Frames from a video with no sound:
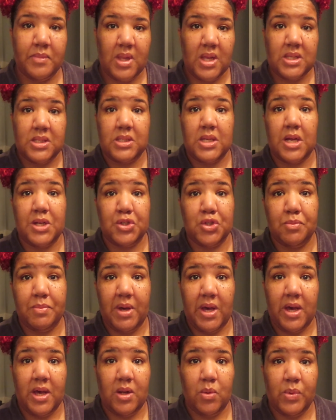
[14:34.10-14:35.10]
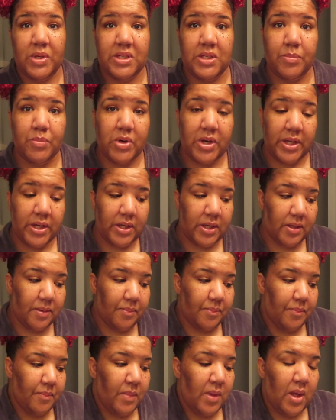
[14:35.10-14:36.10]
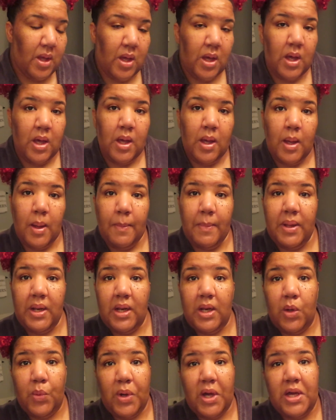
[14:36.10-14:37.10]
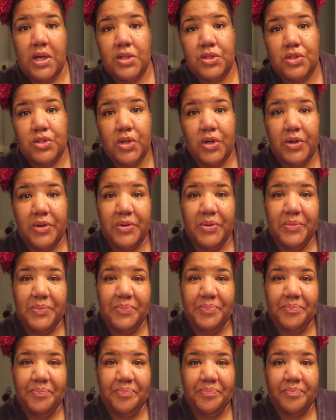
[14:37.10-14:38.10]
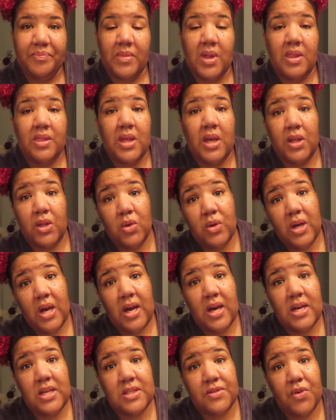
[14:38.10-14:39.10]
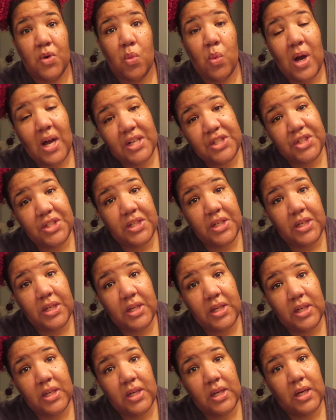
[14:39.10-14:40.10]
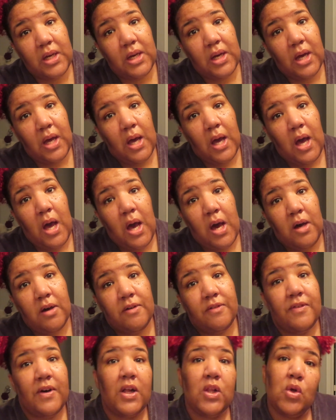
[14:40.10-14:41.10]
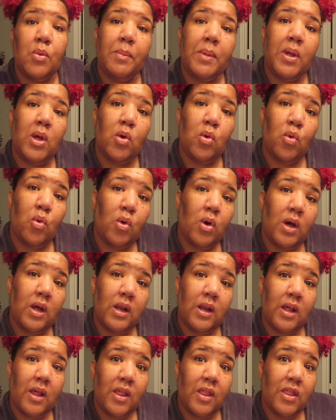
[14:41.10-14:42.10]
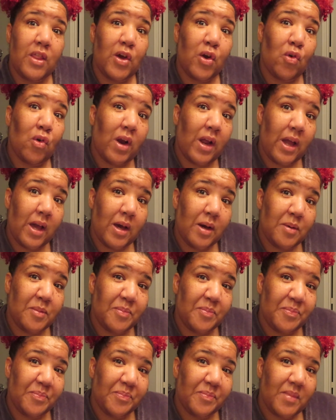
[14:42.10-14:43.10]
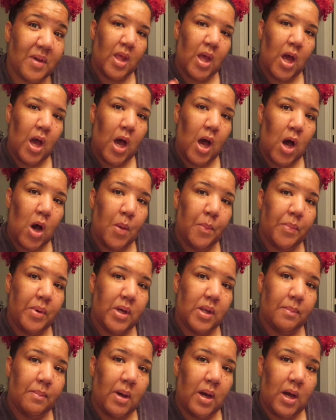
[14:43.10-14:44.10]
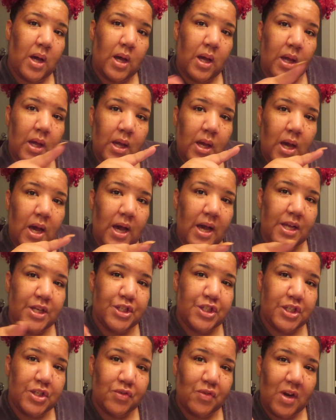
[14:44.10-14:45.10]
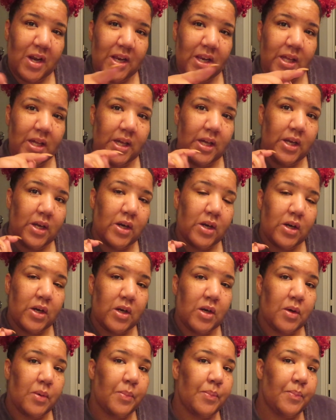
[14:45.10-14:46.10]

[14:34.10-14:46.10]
it's not too bad. We did pretty good. But anyway, so thank you guys for watching. Follow me on the gram. I'll put my IG right here.